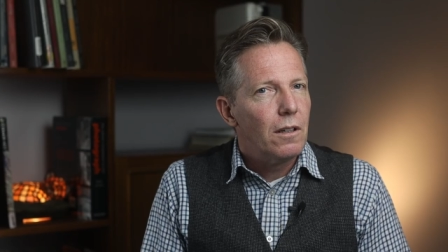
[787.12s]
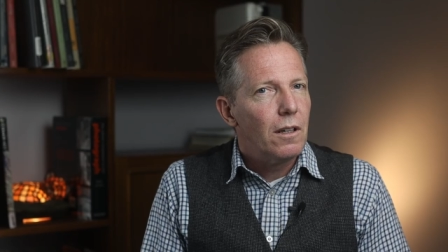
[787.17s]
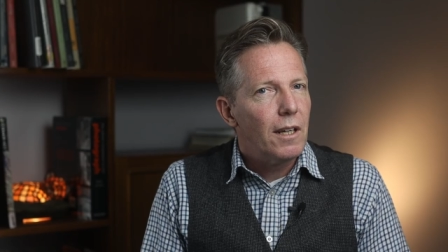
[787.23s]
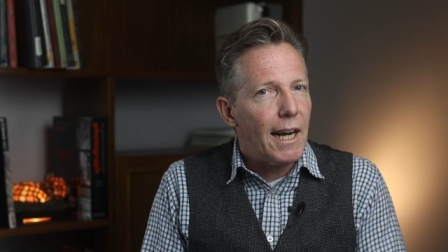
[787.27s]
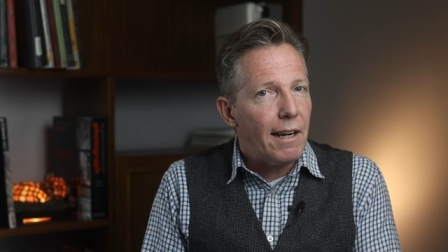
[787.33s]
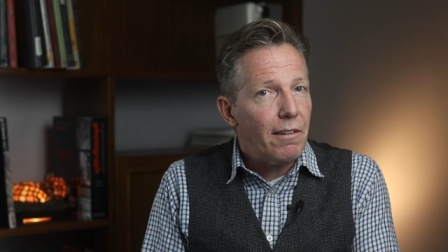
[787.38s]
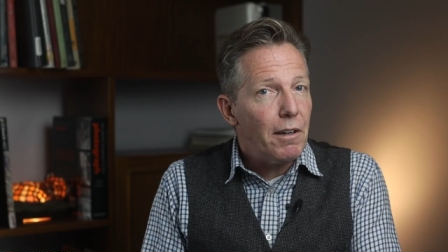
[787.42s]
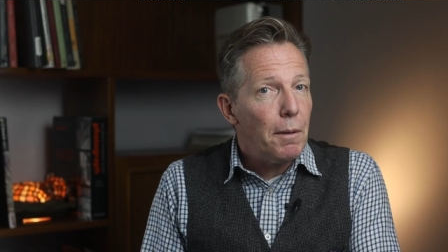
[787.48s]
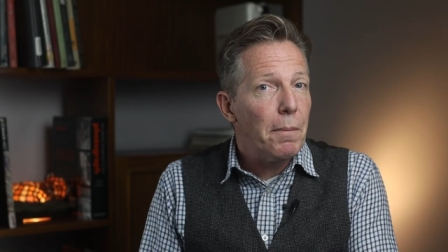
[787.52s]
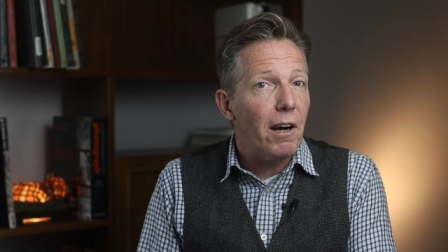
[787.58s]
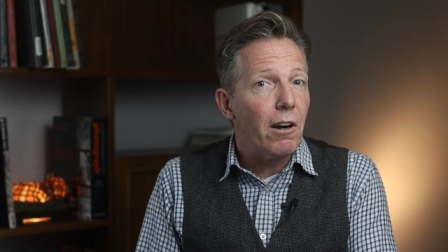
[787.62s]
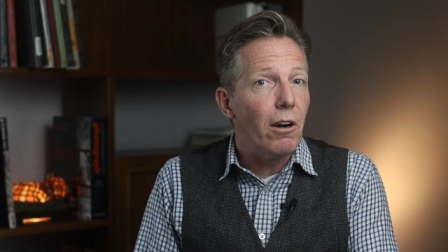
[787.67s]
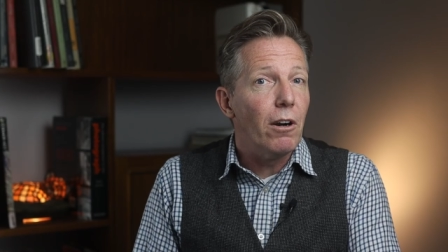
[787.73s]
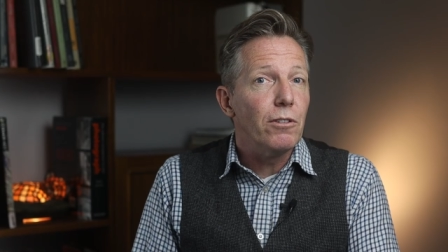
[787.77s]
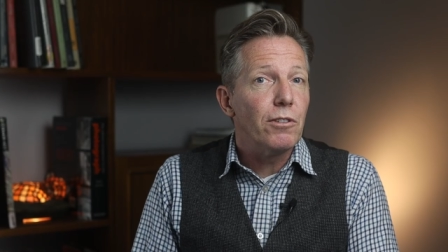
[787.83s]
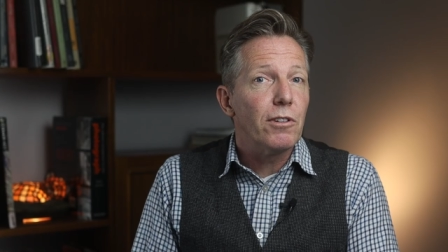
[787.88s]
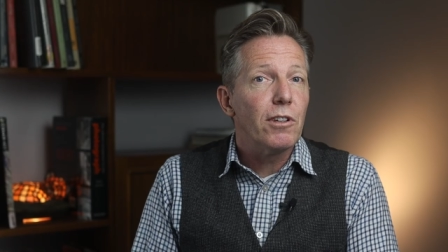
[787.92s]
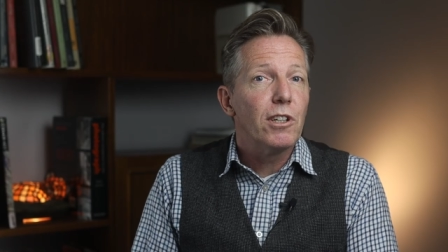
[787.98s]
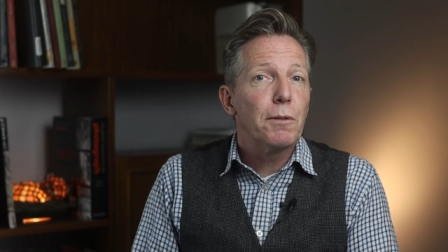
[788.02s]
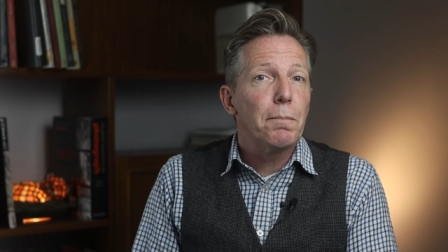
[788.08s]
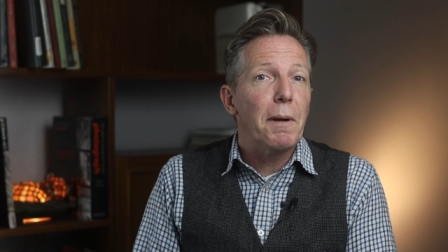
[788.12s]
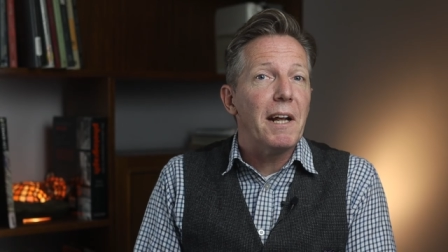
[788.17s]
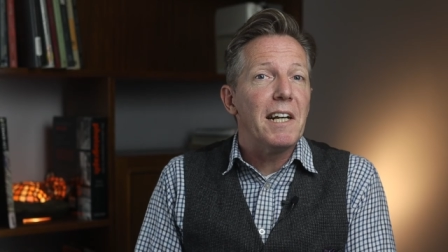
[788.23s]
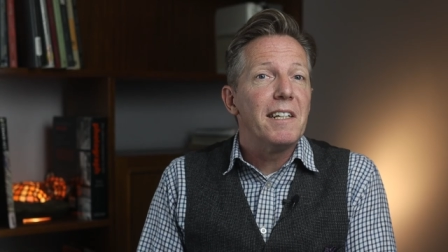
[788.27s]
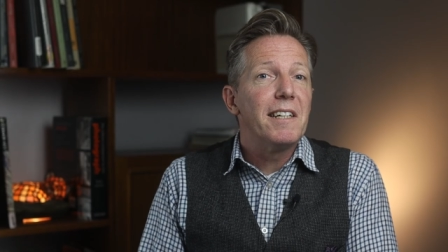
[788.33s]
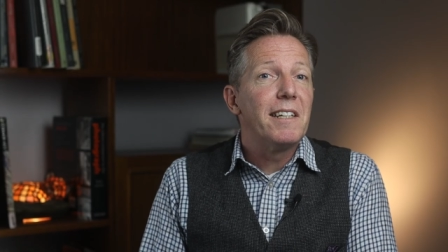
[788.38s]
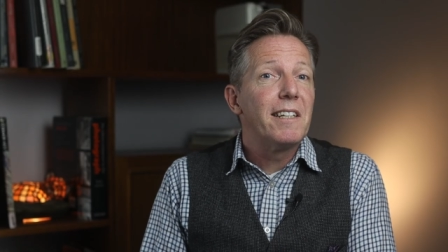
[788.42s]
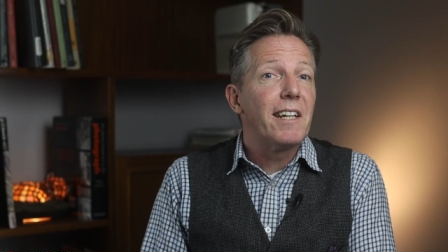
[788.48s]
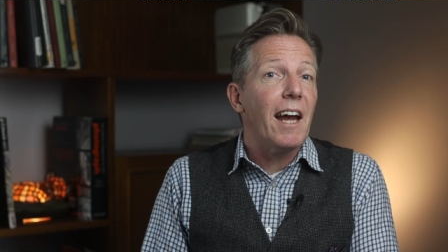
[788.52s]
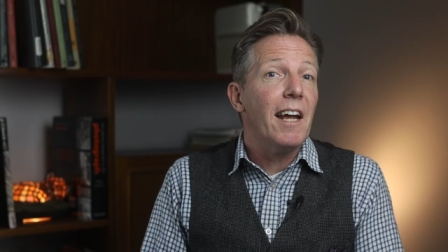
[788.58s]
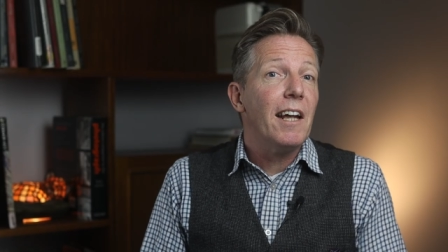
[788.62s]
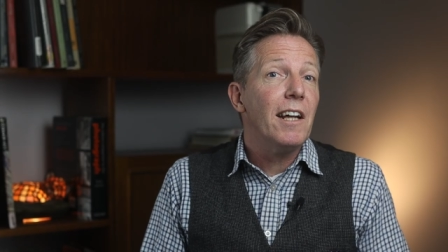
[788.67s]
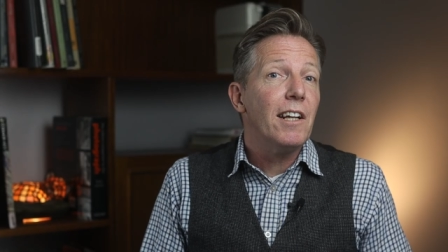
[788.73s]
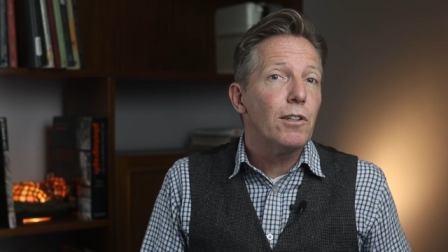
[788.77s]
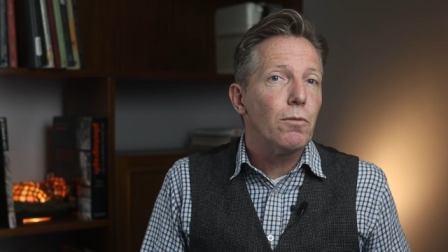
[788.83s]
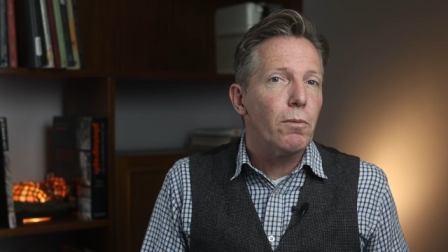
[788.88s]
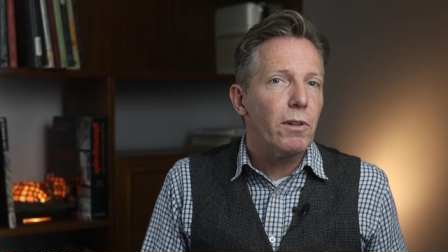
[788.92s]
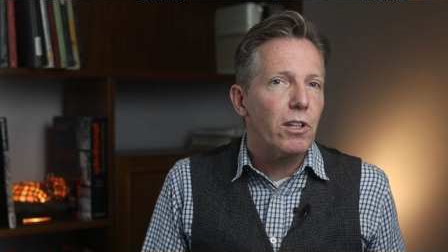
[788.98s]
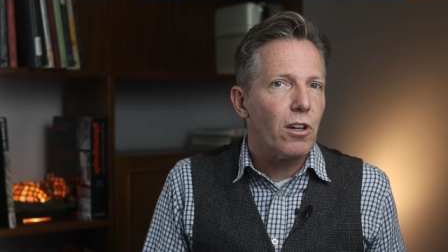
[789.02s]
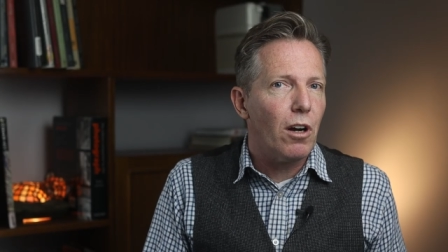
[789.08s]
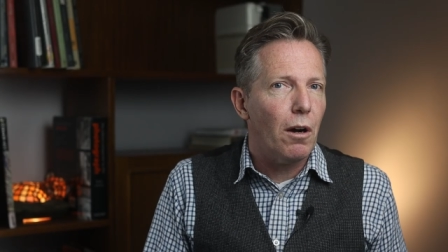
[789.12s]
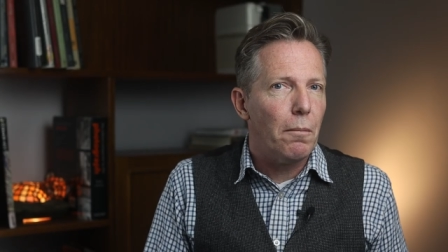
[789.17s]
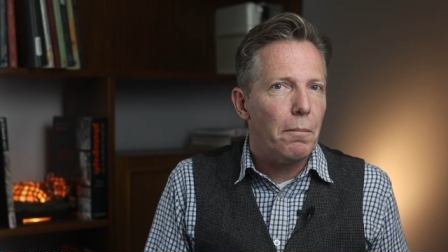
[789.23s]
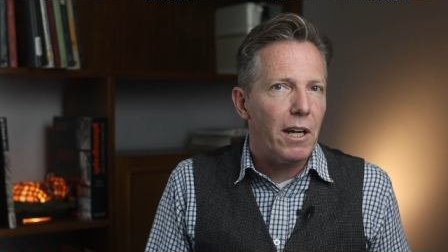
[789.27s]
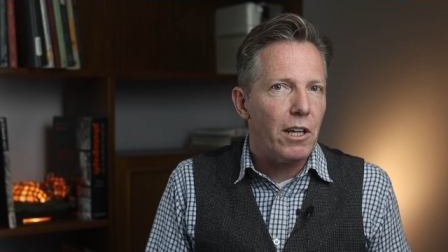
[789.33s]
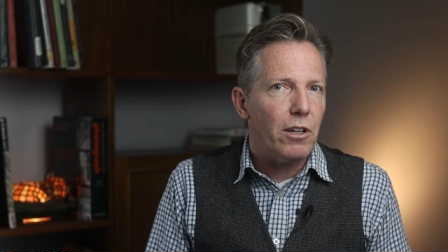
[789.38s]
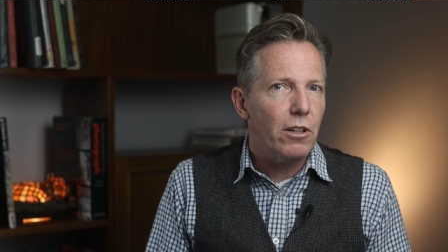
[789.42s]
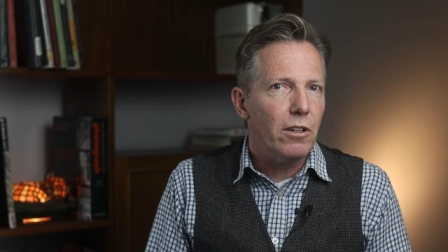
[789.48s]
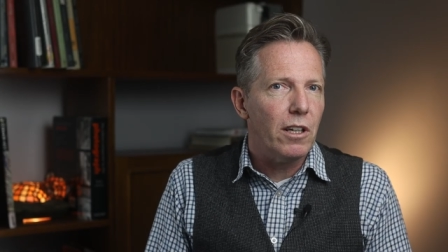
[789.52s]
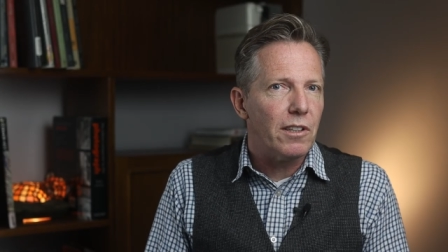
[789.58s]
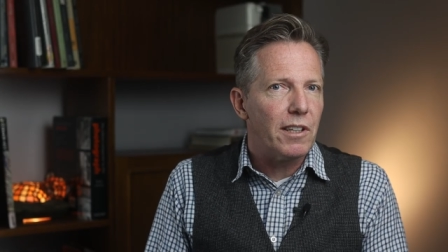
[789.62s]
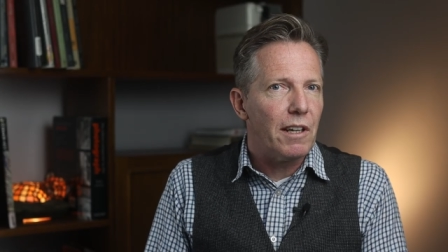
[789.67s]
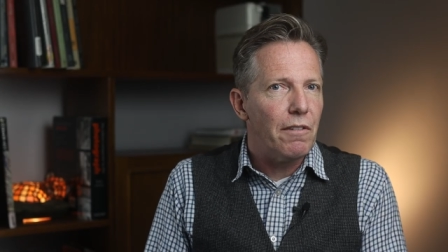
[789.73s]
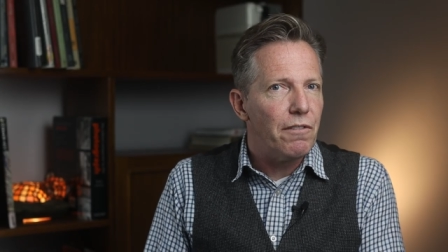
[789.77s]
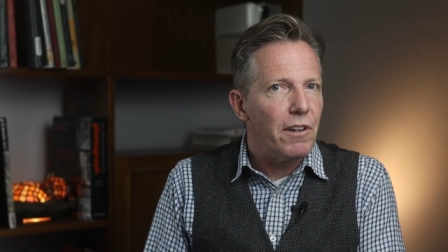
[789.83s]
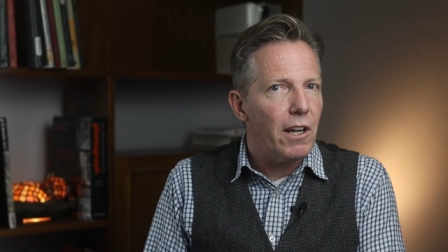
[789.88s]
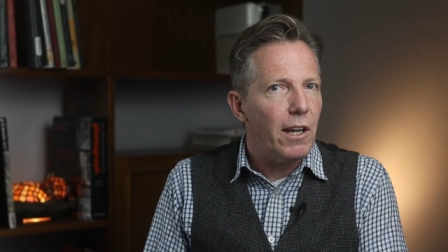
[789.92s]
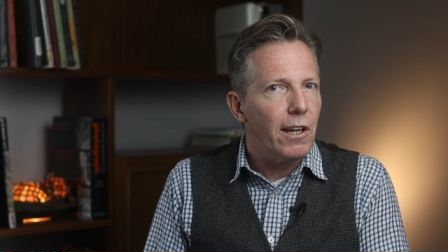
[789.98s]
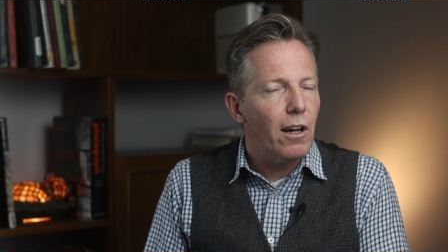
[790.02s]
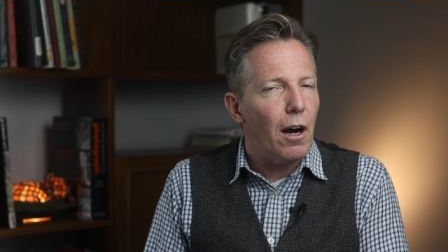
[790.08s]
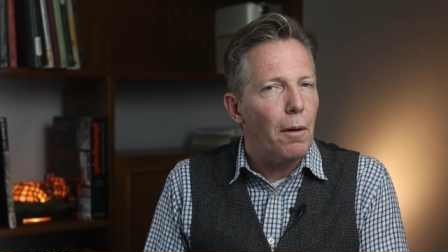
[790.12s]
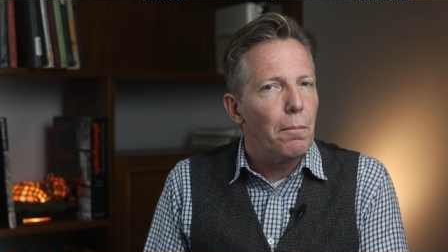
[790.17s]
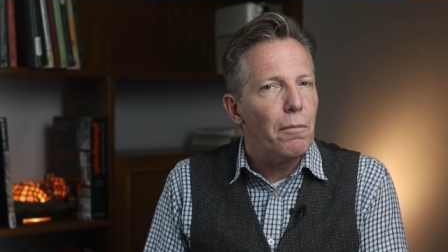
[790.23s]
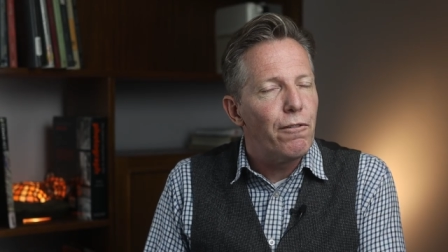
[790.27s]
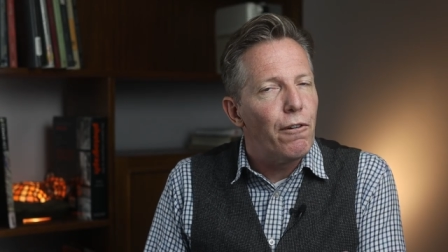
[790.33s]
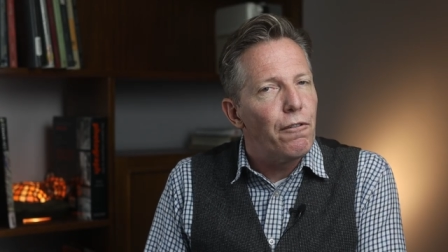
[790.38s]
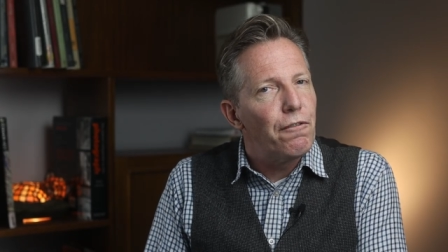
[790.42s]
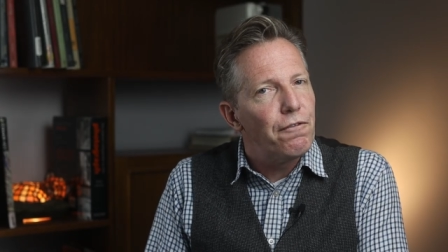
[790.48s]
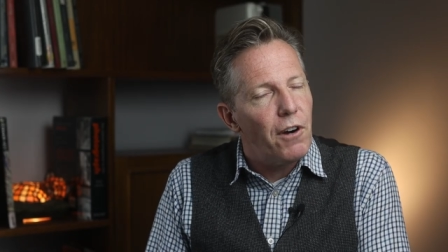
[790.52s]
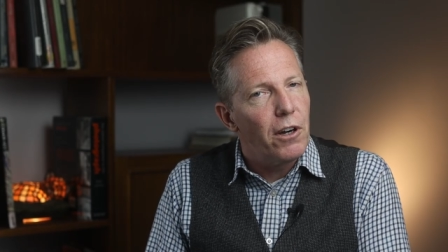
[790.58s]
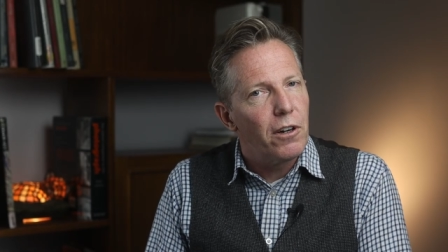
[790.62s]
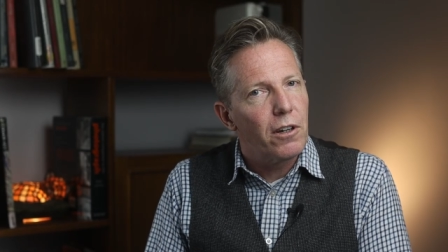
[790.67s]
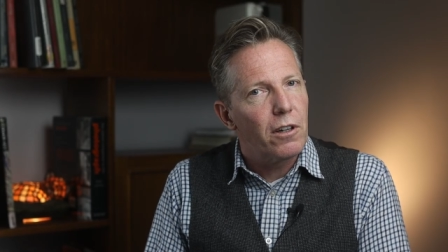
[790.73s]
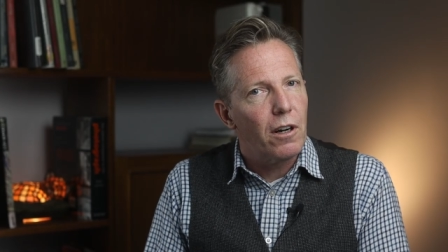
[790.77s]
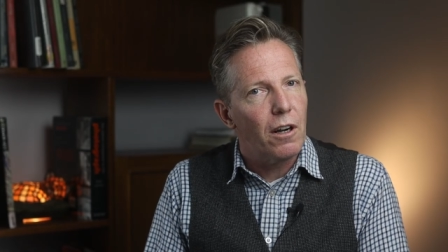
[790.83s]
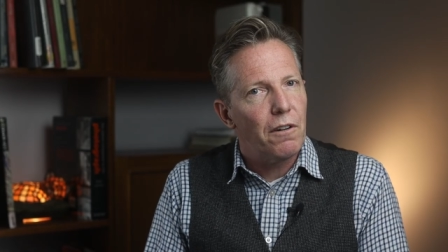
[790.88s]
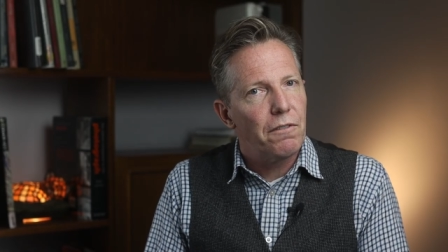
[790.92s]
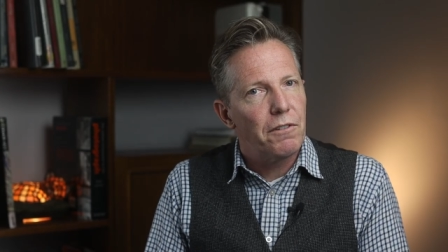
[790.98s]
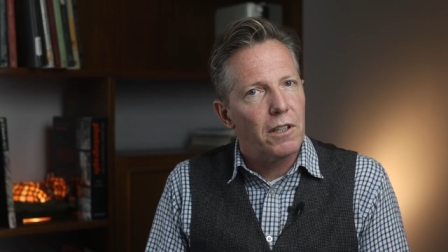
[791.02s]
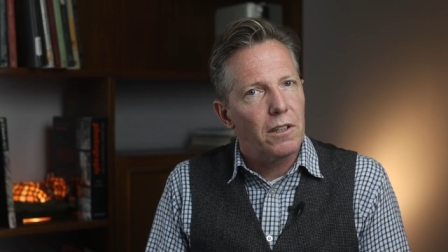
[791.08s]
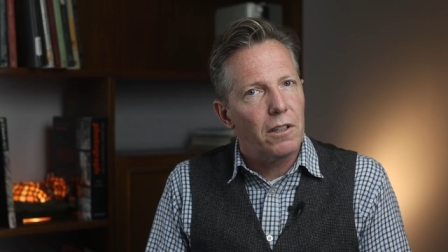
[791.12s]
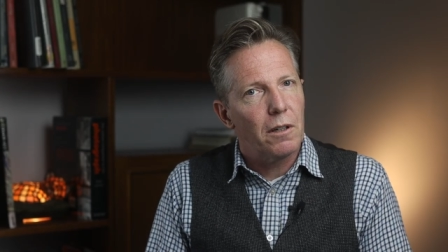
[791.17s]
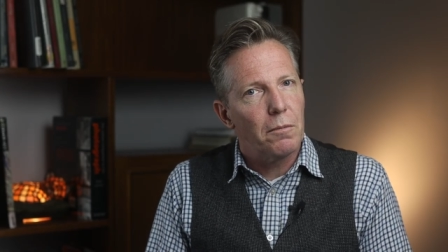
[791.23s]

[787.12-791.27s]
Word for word: Larry Burrows spent days with combat units in Vietnam before photographing